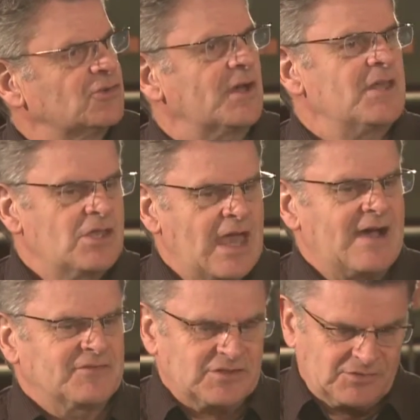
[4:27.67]
So I think you
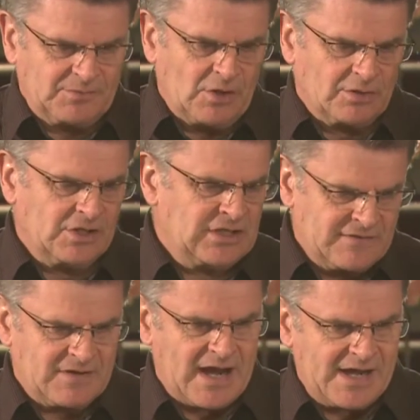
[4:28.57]
have to just, you
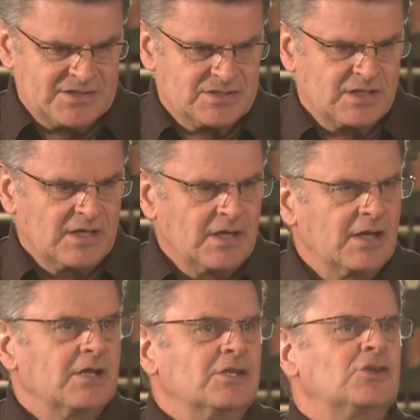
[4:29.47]
give guys,
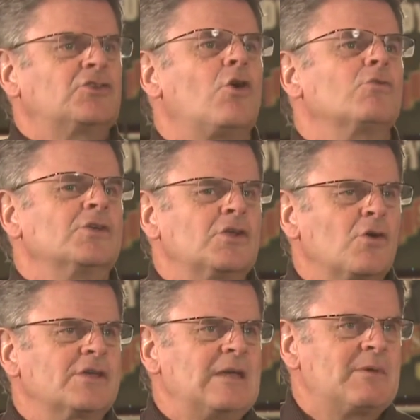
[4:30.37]
you
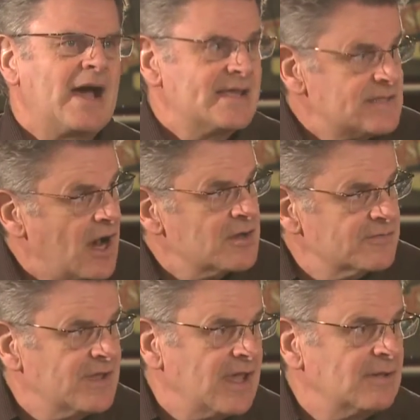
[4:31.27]
don't keep guys out
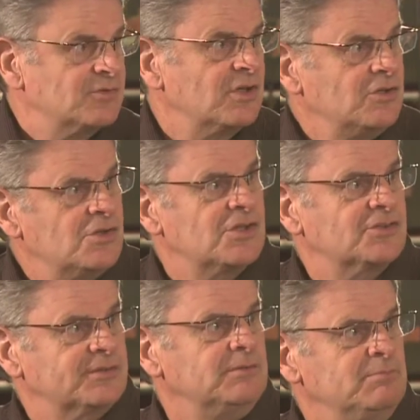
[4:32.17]
of games, you
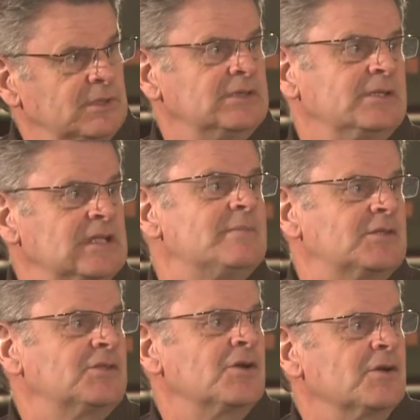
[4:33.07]
just
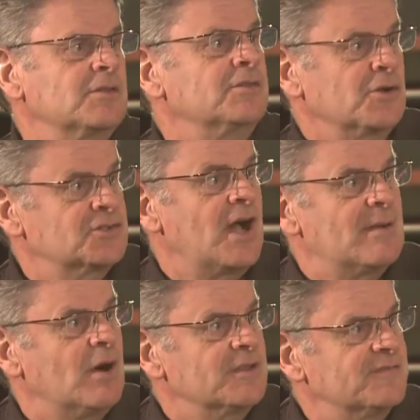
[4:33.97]
limit their
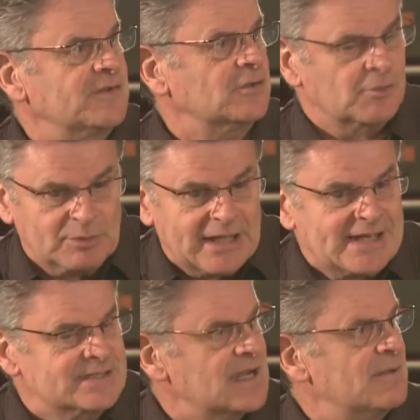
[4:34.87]
time on the field, their
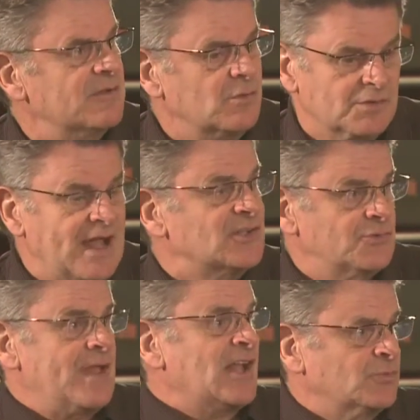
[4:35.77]
playing time, if you will.
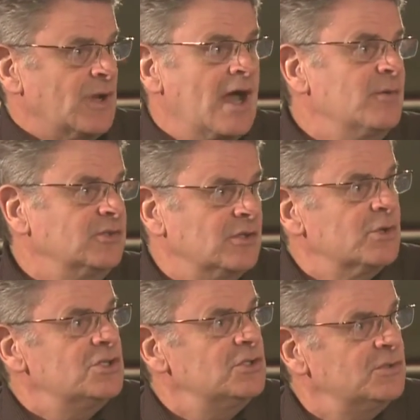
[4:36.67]
That's what I would do.
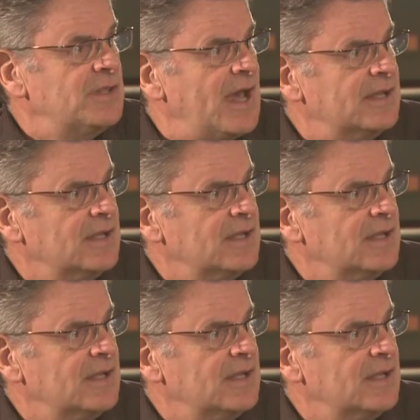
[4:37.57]
Wouldn't you do that?